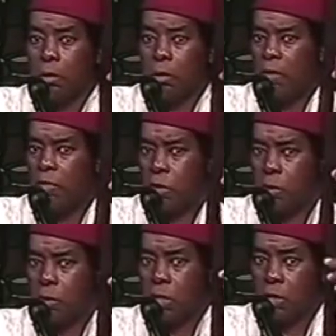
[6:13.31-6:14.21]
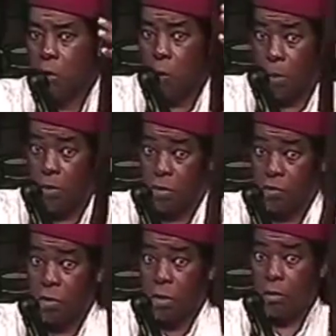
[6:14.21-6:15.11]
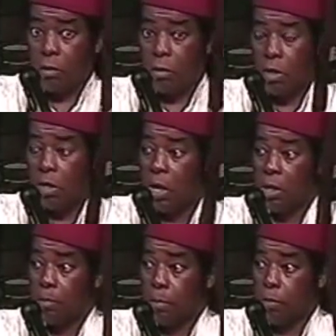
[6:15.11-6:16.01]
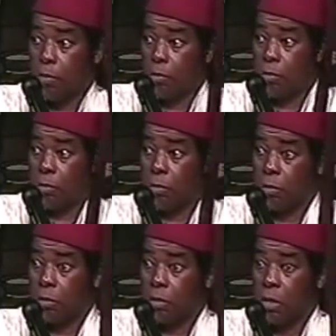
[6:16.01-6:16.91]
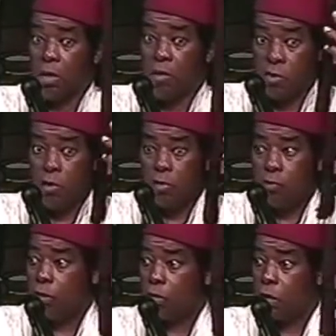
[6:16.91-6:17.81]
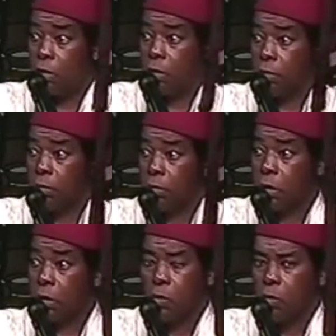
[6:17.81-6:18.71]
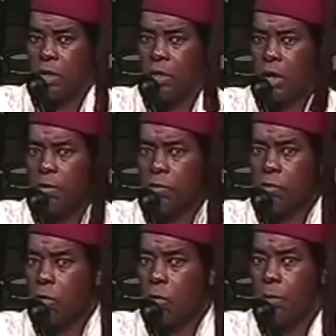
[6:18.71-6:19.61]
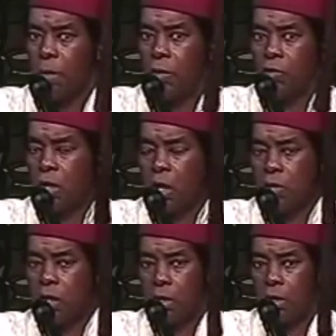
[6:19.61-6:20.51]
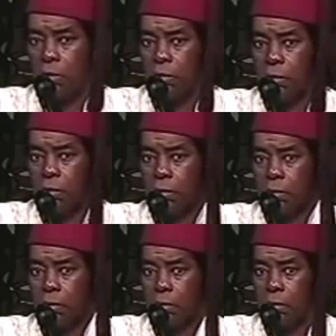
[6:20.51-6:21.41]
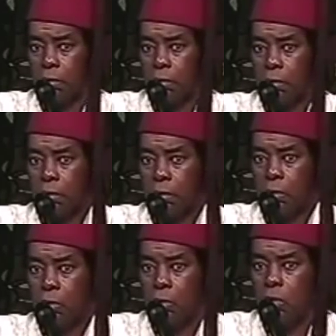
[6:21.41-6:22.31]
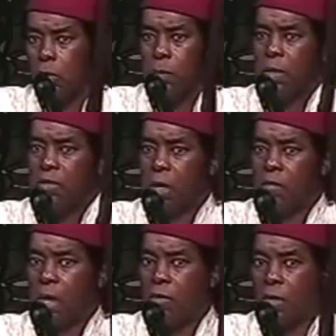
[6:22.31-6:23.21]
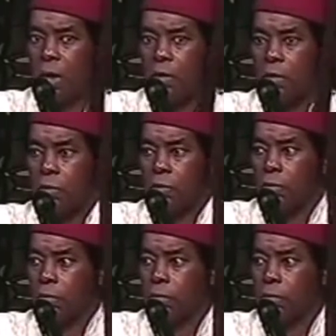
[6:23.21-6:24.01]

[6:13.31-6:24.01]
that still can go up under the sun and not get burnt, and their circuitry is running, will recognize human beings are not crayons. Human beings have nationalities.